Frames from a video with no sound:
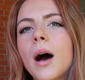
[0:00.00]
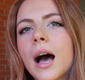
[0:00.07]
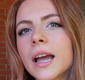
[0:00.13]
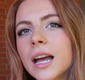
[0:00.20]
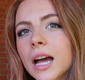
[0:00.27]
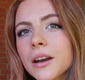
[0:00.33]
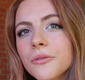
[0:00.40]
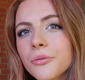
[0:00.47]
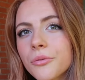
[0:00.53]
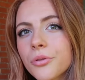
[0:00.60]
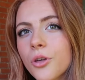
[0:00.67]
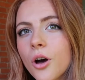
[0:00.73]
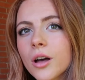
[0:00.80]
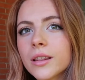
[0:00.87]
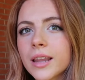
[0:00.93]
I kind of
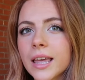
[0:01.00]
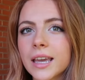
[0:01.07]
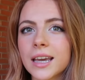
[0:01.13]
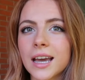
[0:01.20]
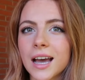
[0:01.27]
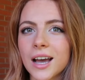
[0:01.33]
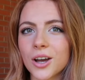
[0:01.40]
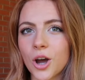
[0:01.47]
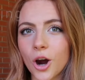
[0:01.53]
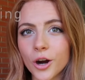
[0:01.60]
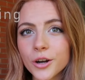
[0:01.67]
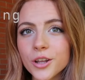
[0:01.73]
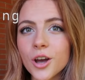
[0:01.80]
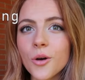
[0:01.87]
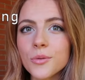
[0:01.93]
thought like
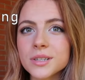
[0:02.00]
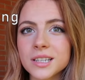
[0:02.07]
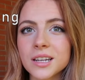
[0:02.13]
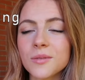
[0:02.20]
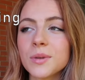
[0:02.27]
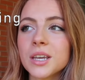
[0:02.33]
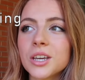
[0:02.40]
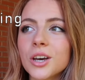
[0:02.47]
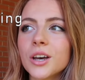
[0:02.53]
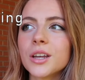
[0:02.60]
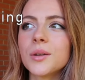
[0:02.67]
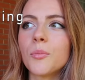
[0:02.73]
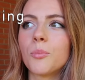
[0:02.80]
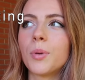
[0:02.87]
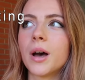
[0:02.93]
cardio was going to be
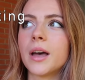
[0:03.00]
good,